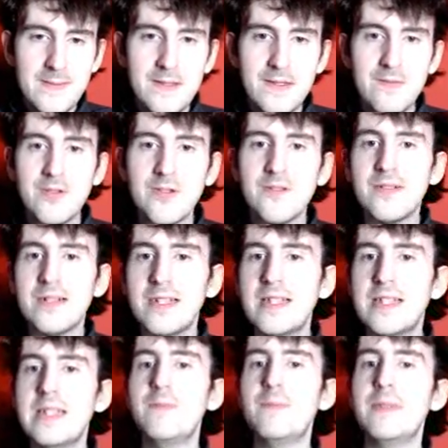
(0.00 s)
levels of
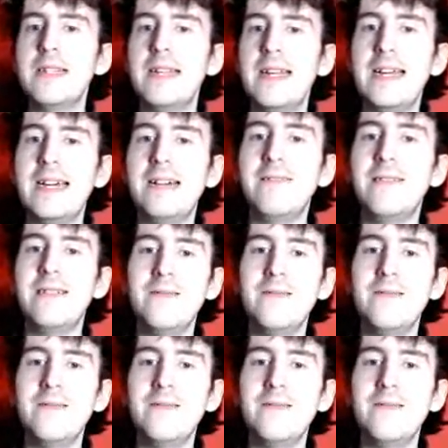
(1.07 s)
trust play out.